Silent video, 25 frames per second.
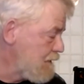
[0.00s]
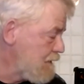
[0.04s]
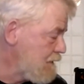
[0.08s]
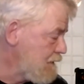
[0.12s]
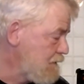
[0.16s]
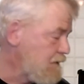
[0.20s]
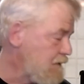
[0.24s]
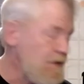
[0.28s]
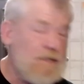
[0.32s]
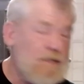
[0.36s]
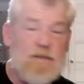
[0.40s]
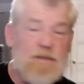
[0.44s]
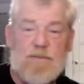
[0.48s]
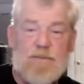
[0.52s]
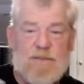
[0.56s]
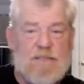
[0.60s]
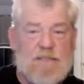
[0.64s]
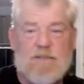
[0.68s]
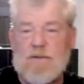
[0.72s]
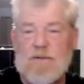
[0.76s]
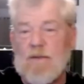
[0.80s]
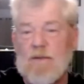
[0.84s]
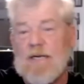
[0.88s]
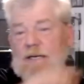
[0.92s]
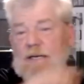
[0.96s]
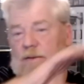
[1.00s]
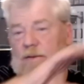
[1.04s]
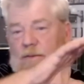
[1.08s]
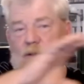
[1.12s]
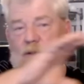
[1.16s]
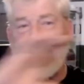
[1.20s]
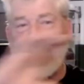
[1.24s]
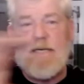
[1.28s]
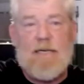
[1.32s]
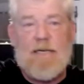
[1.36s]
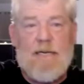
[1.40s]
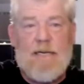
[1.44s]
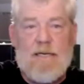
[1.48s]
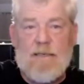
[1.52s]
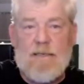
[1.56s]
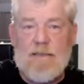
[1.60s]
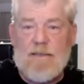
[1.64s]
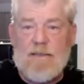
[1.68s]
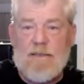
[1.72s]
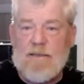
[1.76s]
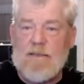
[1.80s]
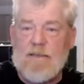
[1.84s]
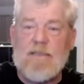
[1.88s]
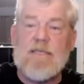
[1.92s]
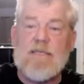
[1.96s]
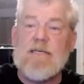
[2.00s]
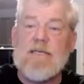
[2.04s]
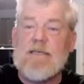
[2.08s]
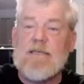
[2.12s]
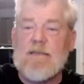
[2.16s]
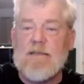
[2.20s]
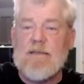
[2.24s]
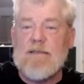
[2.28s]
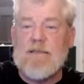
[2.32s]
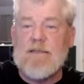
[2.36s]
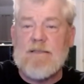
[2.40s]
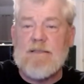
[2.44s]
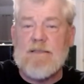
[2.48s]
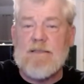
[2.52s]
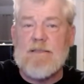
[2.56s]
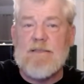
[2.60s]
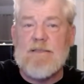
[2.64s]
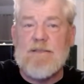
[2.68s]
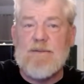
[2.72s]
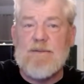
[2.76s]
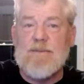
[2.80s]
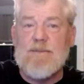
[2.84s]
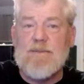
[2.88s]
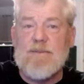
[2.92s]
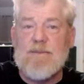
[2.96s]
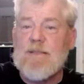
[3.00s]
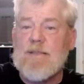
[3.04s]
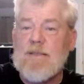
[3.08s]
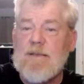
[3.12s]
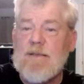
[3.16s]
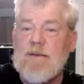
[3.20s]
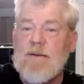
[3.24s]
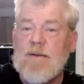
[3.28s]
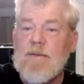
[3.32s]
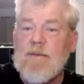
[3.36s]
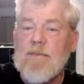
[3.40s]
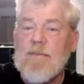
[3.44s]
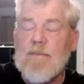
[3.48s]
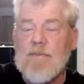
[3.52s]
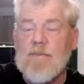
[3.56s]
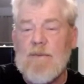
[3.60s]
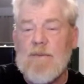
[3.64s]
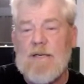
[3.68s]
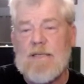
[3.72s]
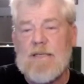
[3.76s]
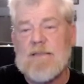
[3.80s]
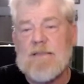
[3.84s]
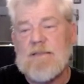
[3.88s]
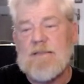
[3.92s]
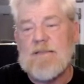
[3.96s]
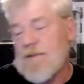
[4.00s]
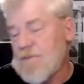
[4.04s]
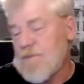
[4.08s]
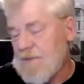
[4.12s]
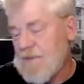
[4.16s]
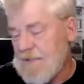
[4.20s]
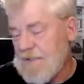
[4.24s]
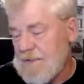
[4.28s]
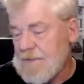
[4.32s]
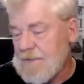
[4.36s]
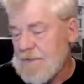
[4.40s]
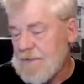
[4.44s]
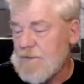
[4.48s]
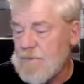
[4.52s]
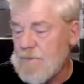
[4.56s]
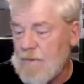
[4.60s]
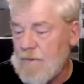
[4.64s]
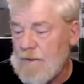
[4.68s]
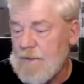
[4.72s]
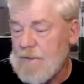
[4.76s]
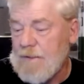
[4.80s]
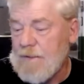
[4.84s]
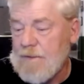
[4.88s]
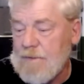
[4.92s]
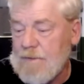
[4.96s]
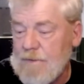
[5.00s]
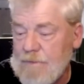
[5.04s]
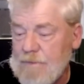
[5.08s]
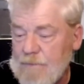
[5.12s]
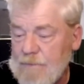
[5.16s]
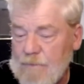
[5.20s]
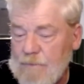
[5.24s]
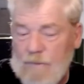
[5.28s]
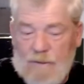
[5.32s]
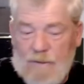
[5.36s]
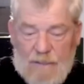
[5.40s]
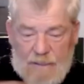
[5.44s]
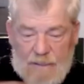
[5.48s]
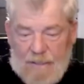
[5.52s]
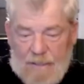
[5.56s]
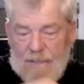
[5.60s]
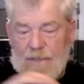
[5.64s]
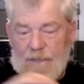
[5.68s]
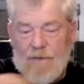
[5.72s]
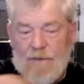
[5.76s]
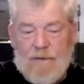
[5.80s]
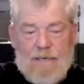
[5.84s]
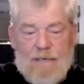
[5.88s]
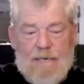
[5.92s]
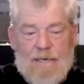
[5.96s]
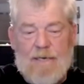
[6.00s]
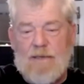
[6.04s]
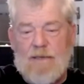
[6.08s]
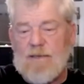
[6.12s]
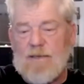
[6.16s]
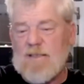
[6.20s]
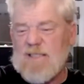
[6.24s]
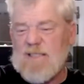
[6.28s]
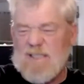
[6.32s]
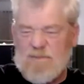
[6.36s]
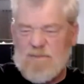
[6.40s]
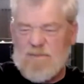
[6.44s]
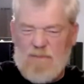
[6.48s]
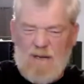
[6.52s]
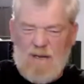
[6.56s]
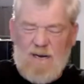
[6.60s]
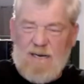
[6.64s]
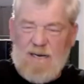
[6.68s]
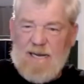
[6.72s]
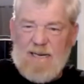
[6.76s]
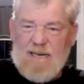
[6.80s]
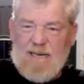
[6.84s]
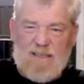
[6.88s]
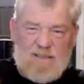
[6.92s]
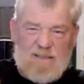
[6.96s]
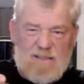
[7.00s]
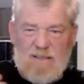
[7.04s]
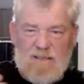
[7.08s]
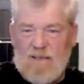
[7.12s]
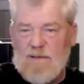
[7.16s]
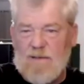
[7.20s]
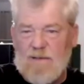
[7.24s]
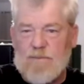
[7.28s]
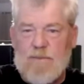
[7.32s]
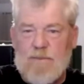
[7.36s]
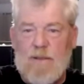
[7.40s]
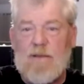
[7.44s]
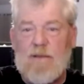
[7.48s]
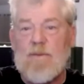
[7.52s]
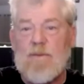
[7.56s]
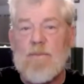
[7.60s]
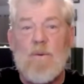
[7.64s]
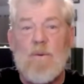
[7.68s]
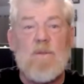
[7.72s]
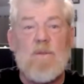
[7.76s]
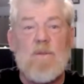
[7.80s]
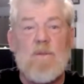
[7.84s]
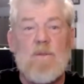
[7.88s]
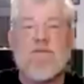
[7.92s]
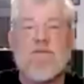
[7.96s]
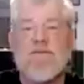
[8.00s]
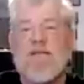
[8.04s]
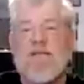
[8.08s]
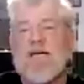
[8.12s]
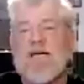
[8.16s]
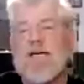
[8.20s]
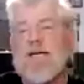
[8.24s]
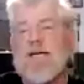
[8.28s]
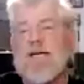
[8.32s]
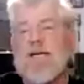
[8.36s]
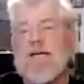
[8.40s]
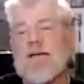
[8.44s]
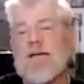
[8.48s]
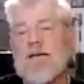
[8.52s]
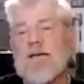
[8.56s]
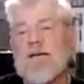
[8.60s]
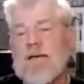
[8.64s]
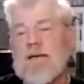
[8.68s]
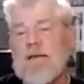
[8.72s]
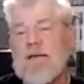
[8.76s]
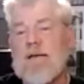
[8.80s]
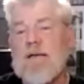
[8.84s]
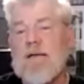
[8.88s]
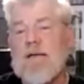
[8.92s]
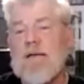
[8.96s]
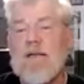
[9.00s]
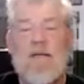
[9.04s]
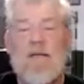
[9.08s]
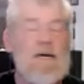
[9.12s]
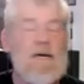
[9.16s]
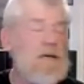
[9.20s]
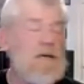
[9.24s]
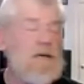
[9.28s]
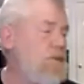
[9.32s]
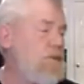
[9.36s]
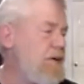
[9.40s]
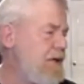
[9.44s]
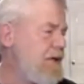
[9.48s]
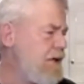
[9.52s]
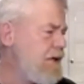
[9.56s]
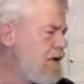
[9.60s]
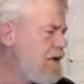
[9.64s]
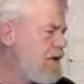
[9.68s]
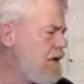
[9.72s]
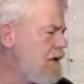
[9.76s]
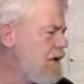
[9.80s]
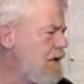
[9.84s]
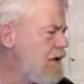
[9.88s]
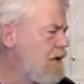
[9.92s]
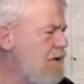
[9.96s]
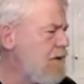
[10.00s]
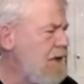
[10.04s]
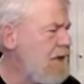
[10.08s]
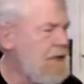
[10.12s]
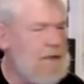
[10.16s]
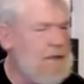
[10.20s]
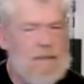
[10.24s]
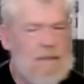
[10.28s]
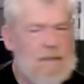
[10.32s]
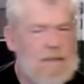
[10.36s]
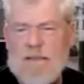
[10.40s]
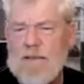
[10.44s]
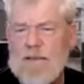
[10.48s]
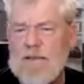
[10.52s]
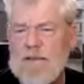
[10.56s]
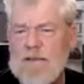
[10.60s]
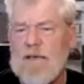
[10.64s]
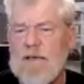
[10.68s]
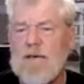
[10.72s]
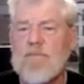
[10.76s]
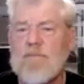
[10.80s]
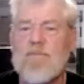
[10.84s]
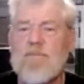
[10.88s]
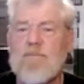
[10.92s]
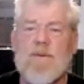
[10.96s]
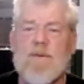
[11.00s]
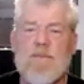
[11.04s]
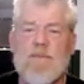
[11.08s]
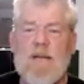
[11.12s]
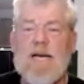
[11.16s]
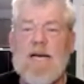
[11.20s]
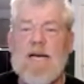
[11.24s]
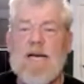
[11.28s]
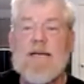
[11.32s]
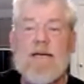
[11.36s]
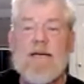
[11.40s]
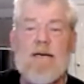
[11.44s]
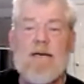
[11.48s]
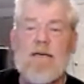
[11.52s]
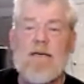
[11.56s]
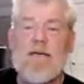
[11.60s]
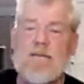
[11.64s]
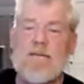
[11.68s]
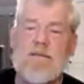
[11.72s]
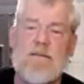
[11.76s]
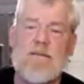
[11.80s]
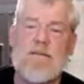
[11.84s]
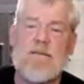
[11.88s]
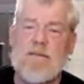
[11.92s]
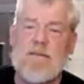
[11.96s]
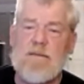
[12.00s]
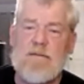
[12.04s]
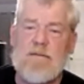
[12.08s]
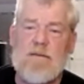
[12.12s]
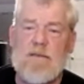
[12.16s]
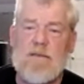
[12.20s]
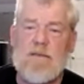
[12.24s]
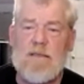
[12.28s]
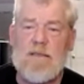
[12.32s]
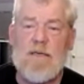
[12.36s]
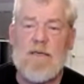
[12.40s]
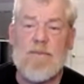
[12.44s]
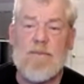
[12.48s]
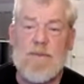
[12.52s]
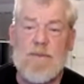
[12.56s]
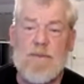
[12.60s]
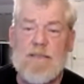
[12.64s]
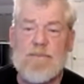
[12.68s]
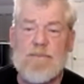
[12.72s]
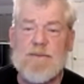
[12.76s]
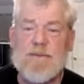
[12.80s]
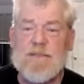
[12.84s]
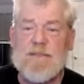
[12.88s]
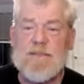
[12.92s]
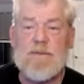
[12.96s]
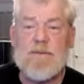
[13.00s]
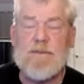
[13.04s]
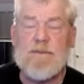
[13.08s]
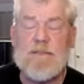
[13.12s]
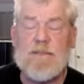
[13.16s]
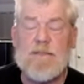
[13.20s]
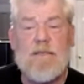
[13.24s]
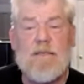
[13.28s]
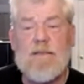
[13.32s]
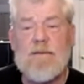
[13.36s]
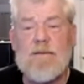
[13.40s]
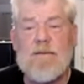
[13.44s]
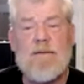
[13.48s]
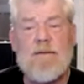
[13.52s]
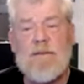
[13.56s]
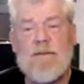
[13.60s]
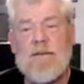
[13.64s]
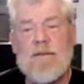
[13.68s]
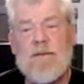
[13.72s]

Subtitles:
the tubes. It's great to run it down at the length of the tube. But in some things you want to layer it out or just block out certain points of light. Like I did the blackouts a couple of episodes ago.